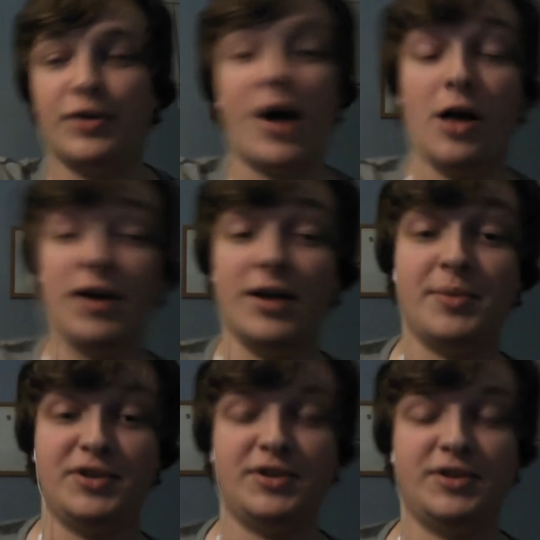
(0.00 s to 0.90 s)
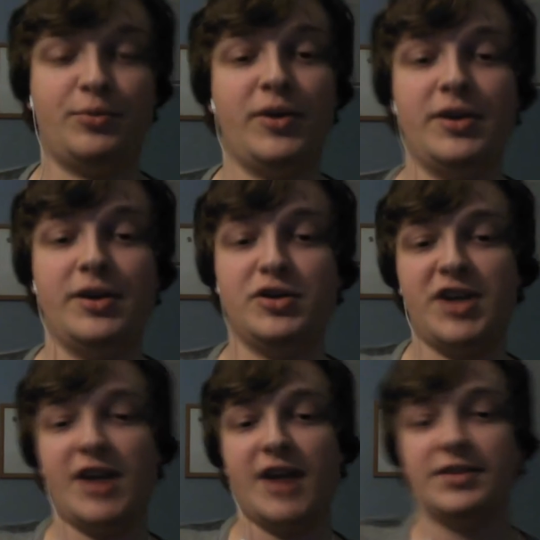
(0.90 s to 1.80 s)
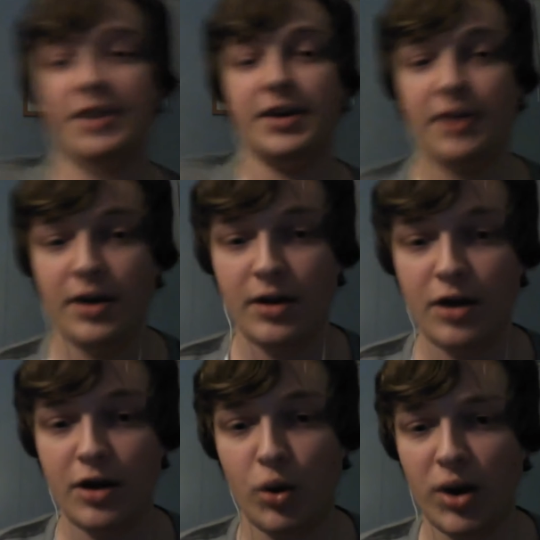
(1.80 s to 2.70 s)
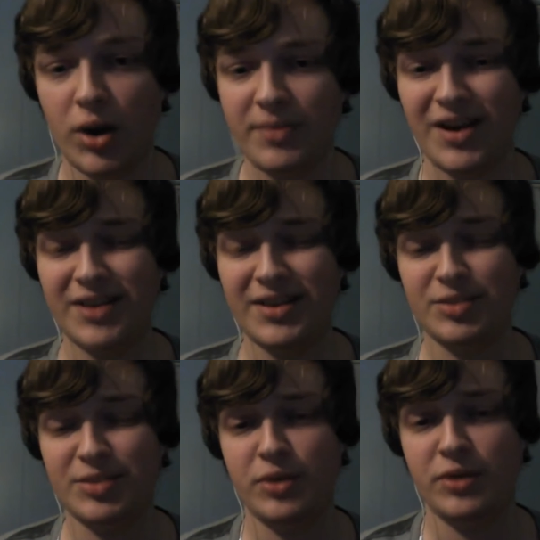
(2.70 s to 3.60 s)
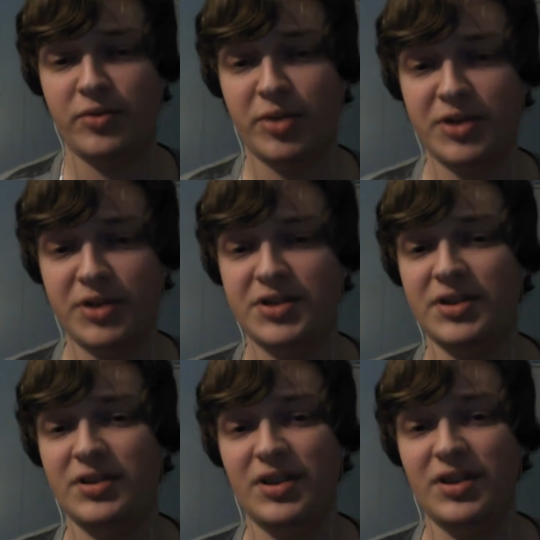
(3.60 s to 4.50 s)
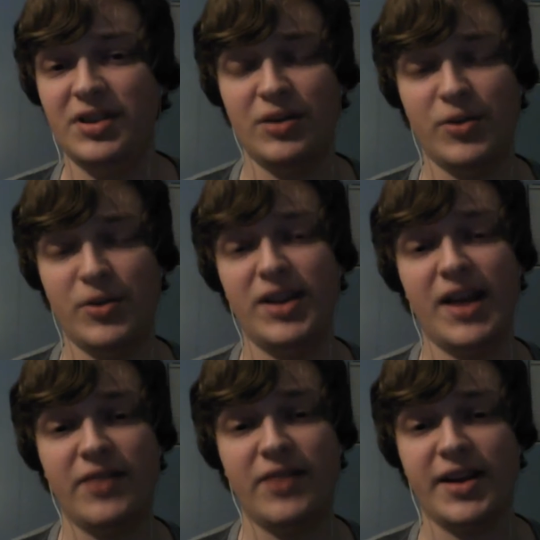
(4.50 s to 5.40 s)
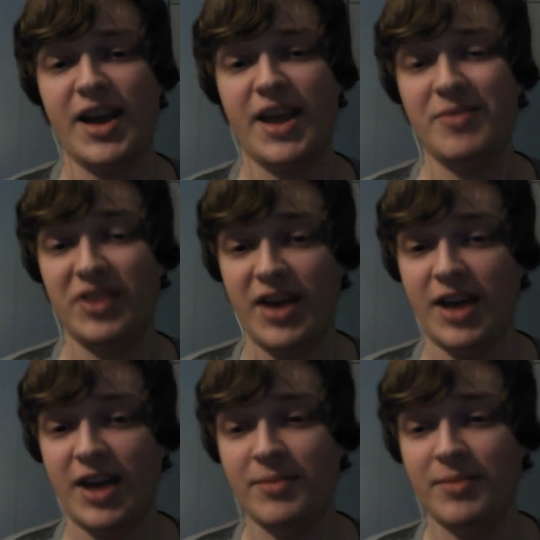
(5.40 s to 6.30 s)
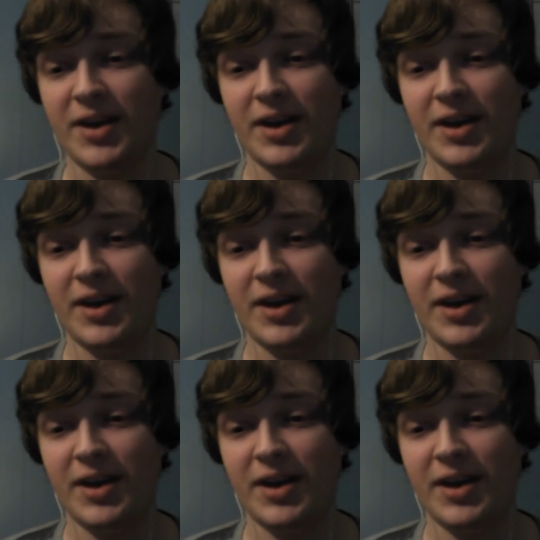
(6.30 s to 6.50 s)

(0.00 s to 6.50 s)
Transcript: all up until this point, she acts like, oh, well, I'm not this beautiful person in real life like I am in the game,